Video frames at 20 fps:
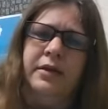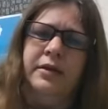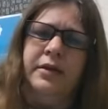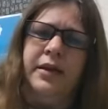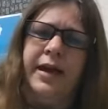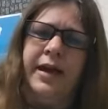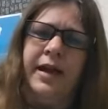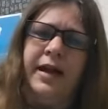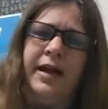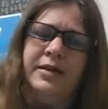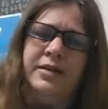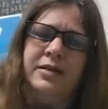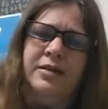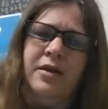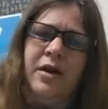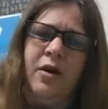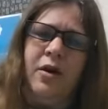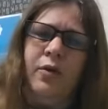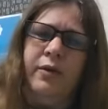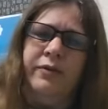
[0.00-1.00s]
Let us
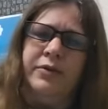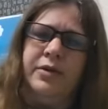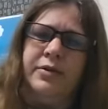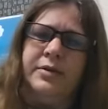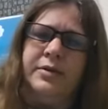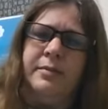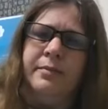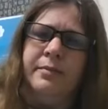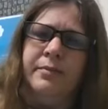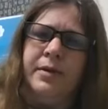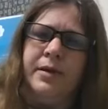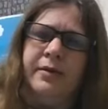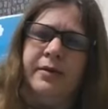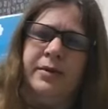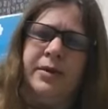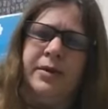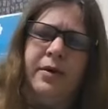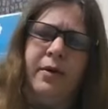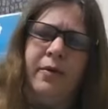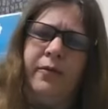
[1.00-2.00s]
know if there's an
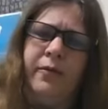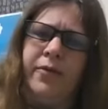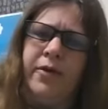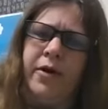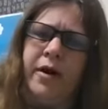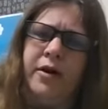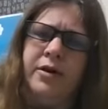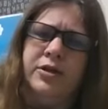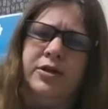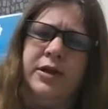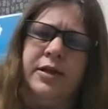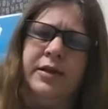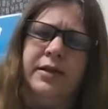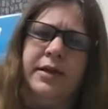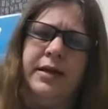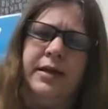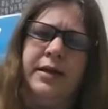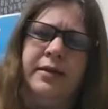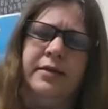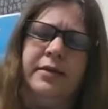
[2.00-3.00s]
overarching
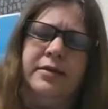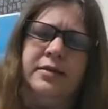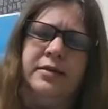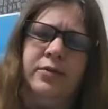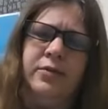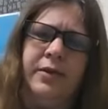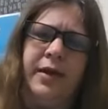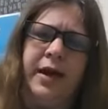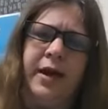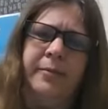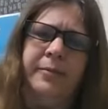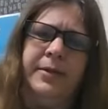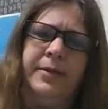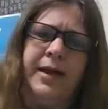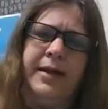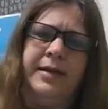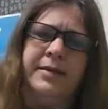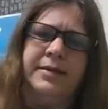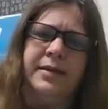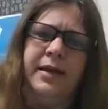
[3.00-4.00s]
need. The Student Help
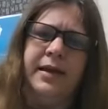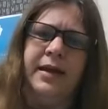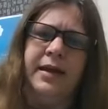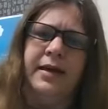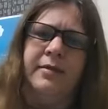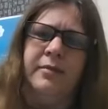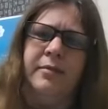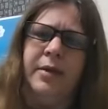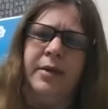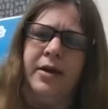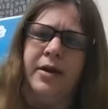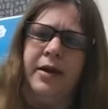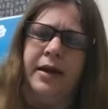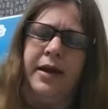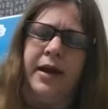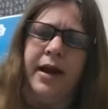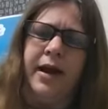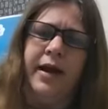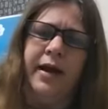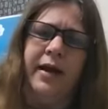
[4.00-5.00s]
Desk and Mary
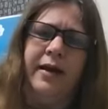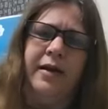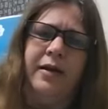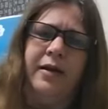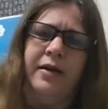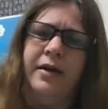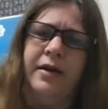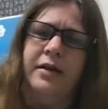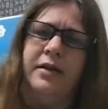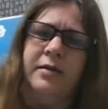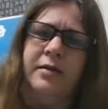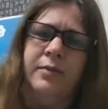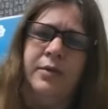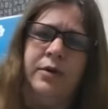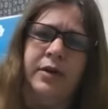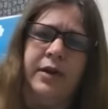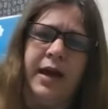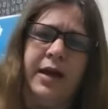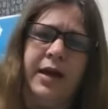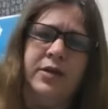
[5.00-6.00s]
and I are in
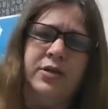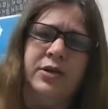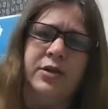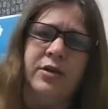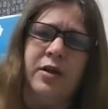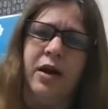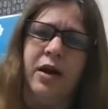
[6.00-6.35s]
communication